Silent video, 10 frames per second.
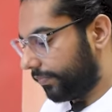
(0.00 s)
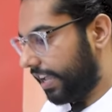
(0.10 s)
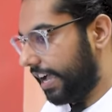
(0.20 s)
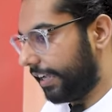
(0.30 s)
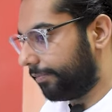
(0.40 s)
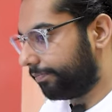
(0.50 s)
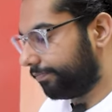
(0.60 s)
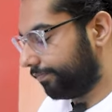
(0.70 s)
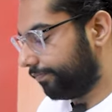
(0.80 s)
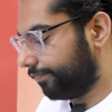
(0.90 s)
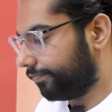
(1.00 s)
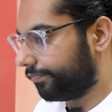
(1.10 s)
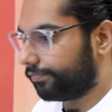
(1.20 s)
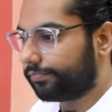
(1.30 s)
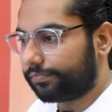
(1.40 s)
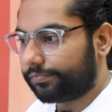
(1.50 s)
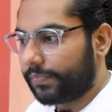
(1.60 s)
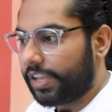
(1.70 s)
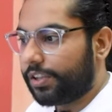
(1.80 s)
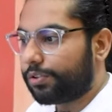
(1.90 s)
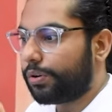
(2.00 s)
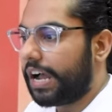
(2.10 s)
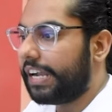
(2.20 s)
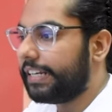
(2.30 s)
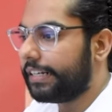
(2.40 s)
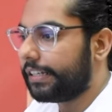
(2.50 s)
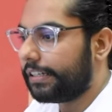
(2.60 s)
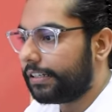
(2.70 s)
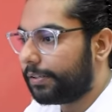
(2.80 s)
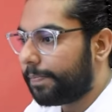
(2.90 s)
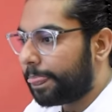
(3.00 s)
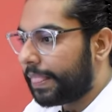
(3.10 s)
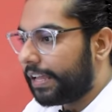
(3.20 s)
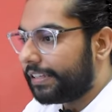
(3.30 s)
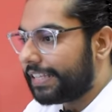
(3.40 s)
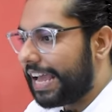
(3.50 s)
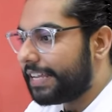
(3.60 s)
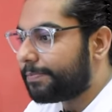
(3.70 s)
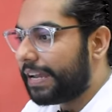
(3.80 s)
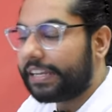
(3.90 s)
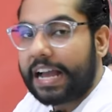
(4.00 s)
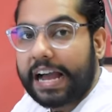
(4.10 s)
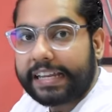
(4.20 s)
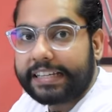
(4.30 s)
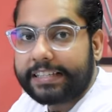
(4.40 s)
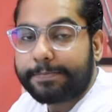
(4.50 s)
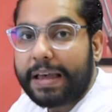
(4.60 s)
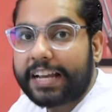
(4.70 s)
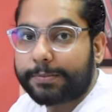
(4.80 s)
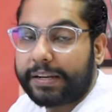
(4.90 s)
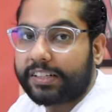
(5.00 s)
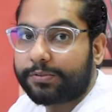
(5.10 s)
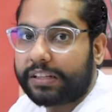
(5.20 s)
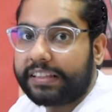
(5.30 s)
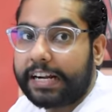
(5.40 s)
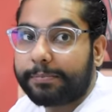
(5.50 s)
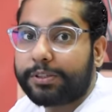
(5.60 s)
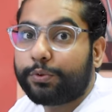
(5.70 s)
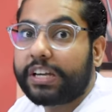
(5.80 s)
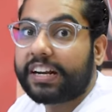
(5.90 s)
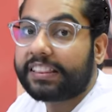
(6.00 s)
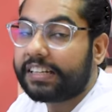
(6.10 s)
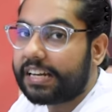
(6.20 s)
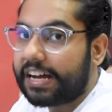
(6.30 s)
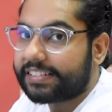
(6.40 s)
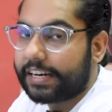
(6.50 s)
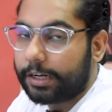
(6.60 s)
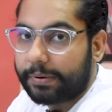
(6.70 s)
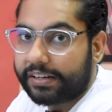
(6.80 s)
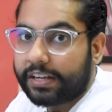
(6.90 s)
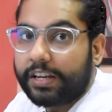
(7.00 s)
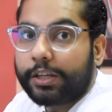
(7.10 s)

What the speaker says: I. So I'll as my I is max minus 1, that means we are at the last element.